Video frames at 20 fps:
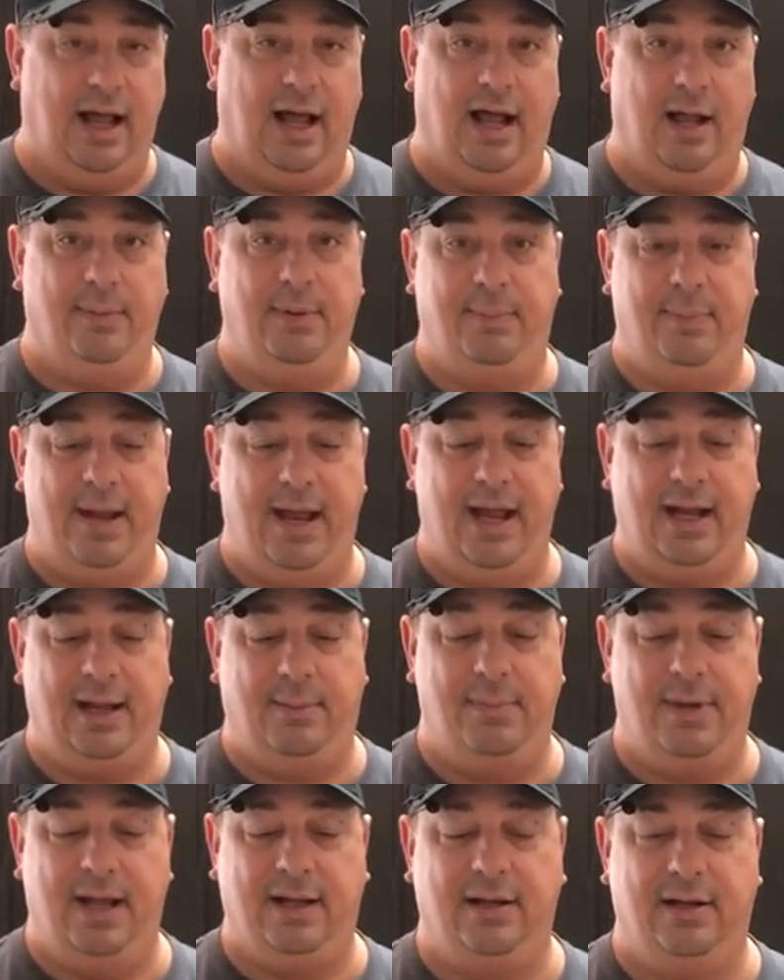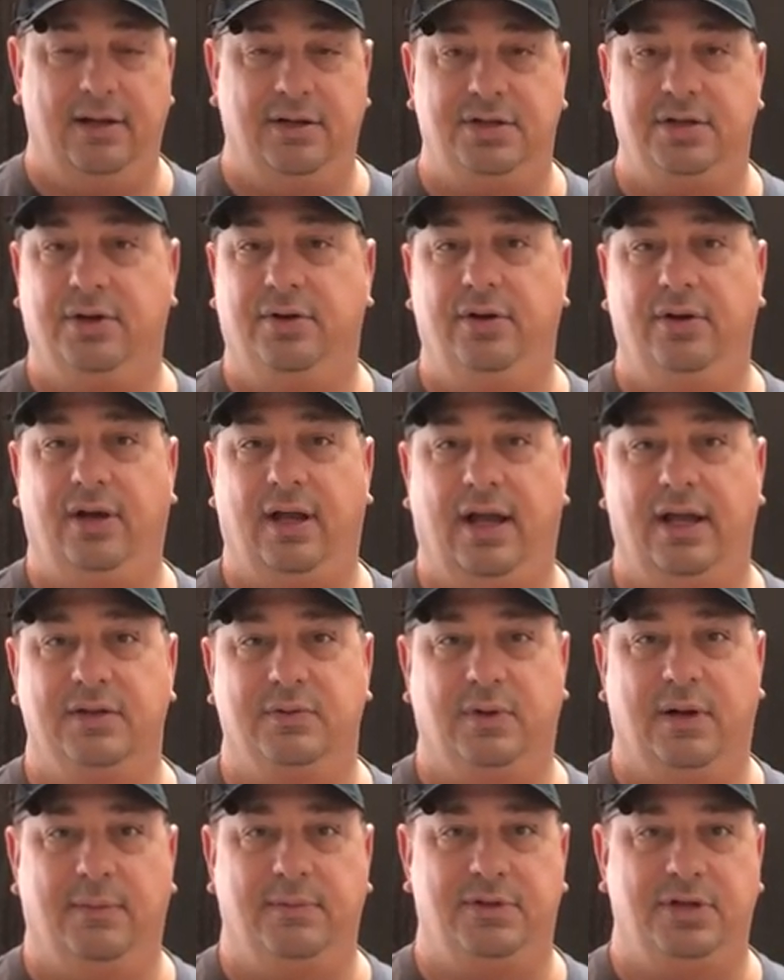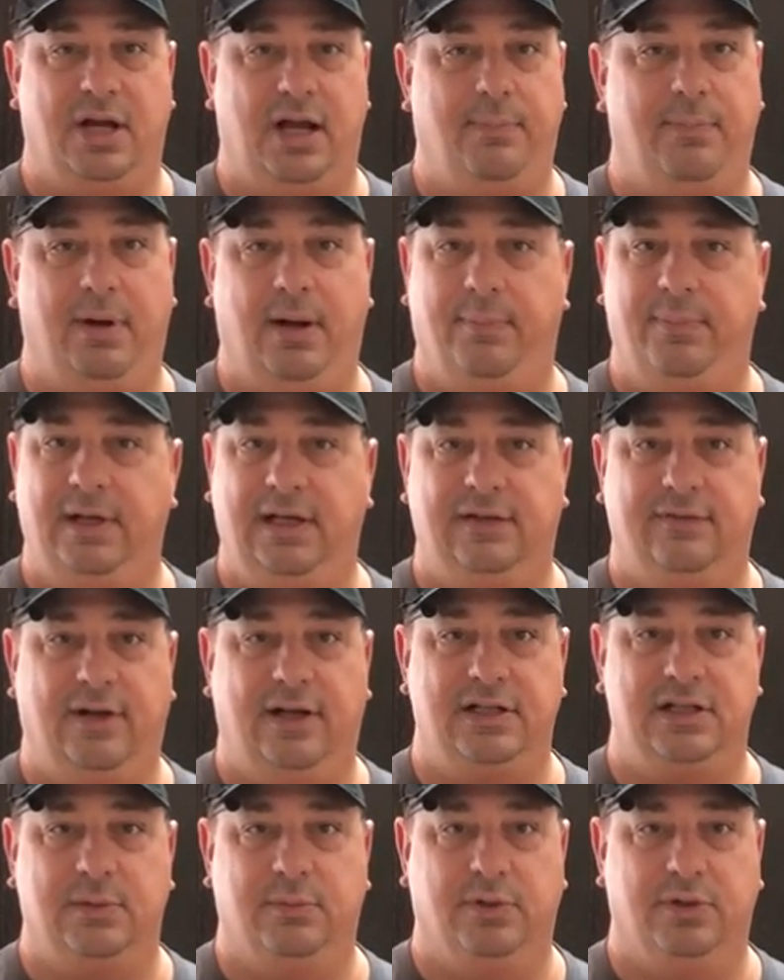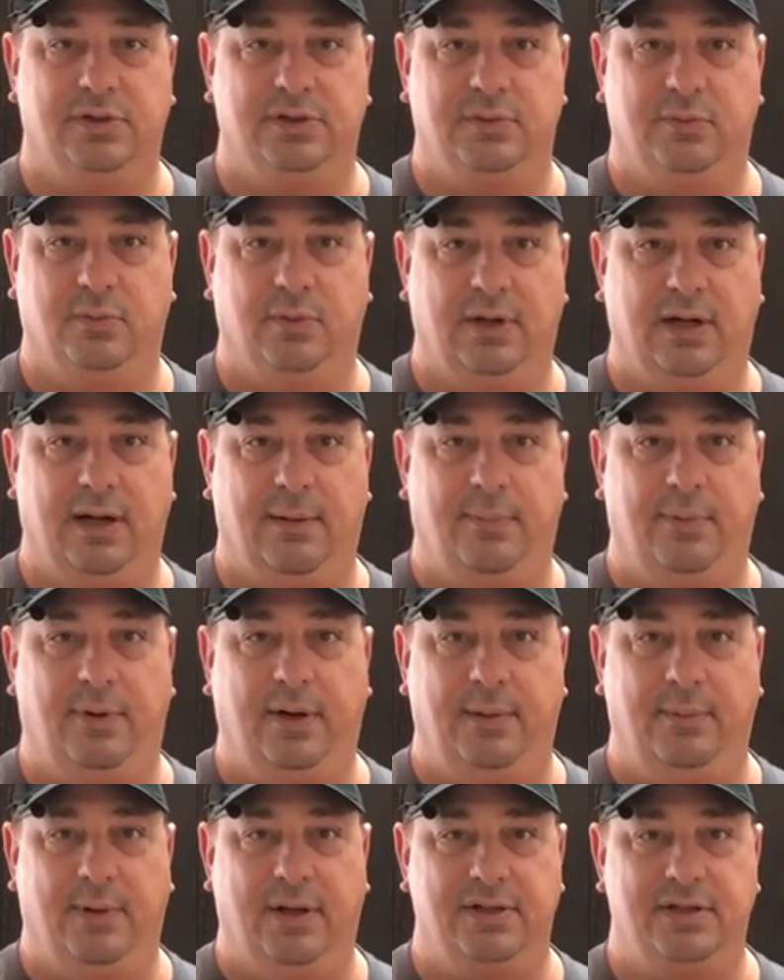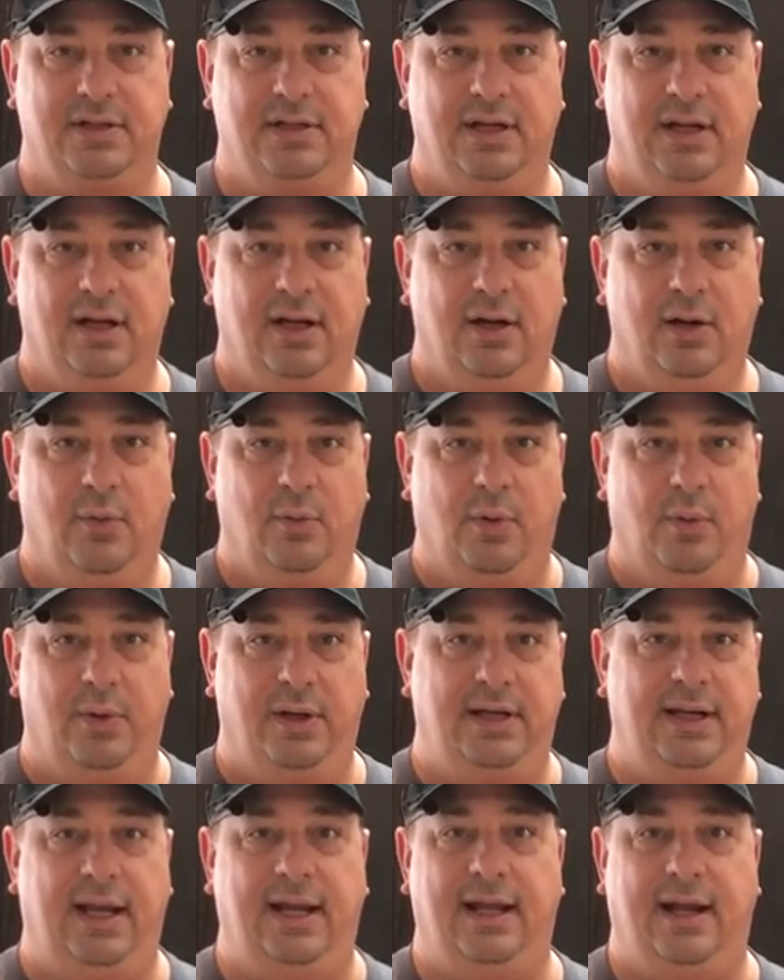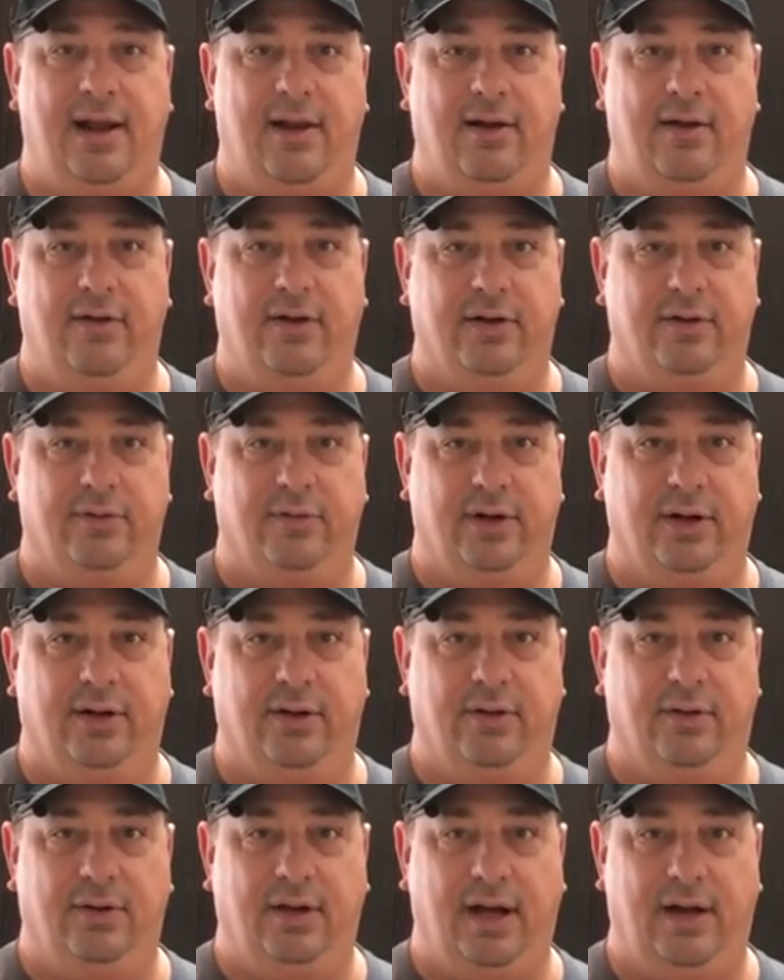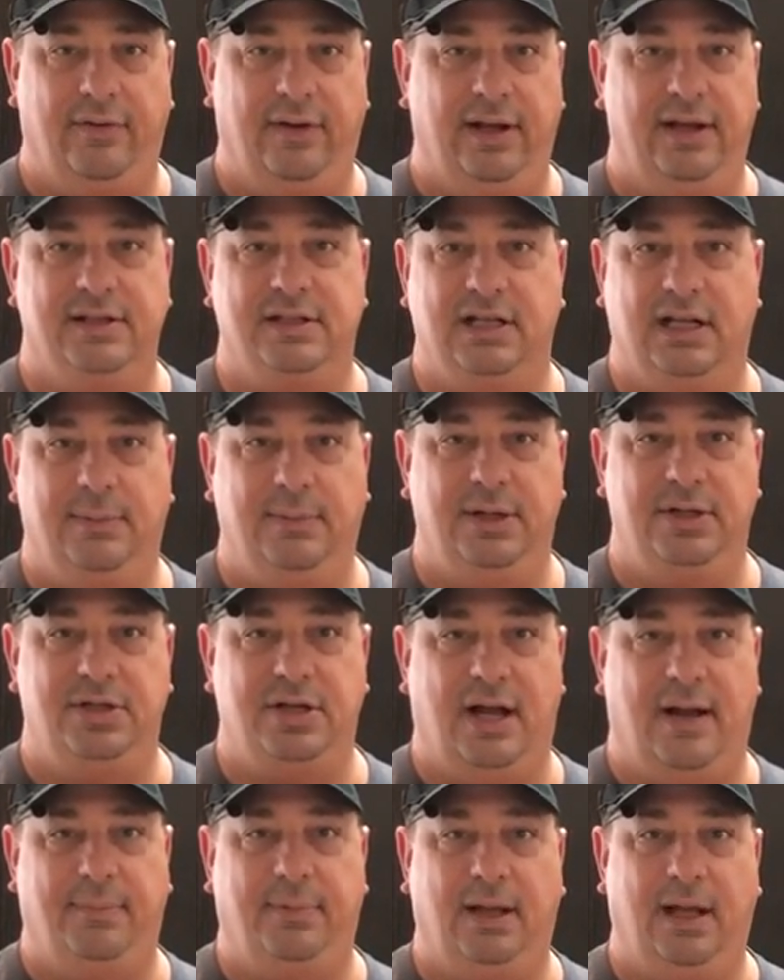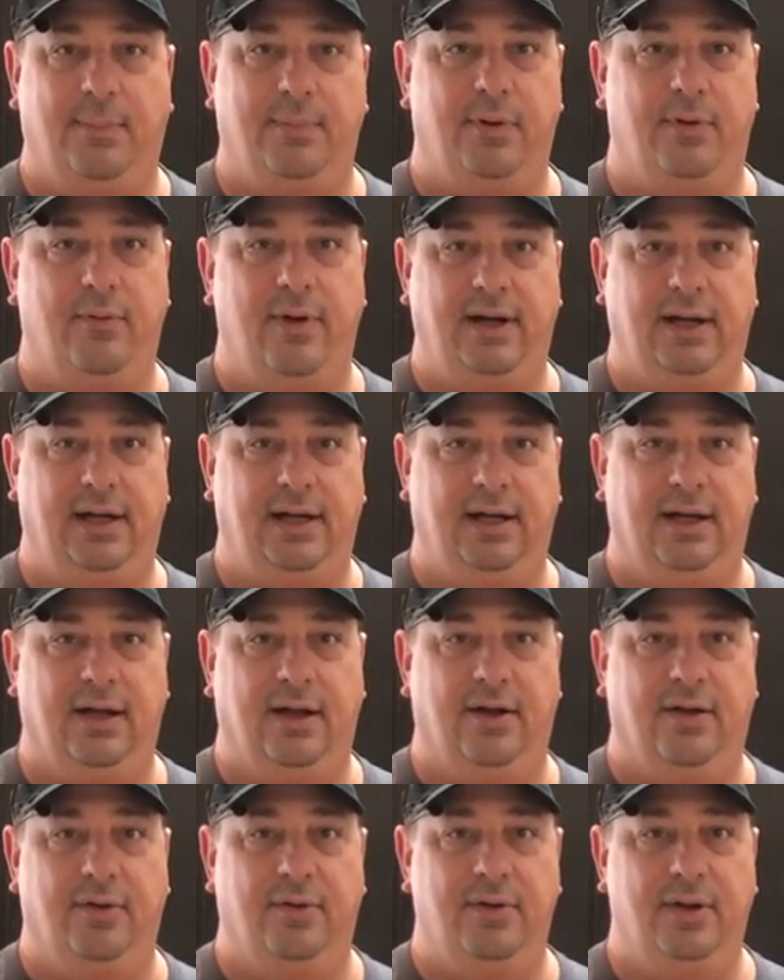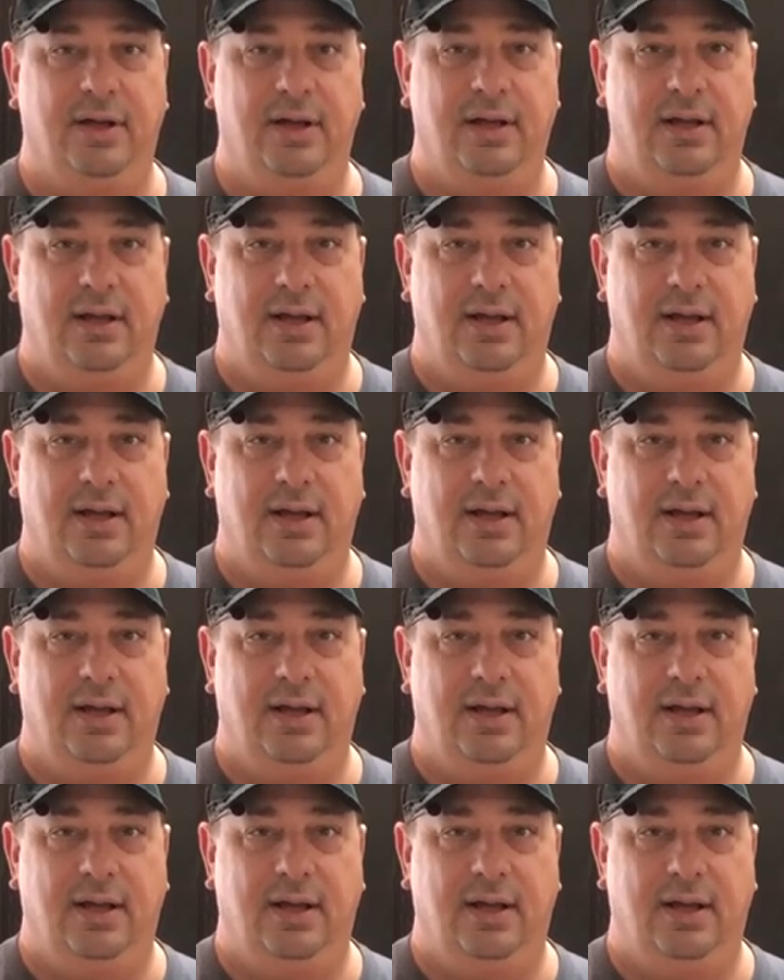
I'll be back. I'm not going to show you guys when I'm chopping up these vegetables. We're going to pretty much, when we take it out on the grill, everything's going to be chopped up and ready to go.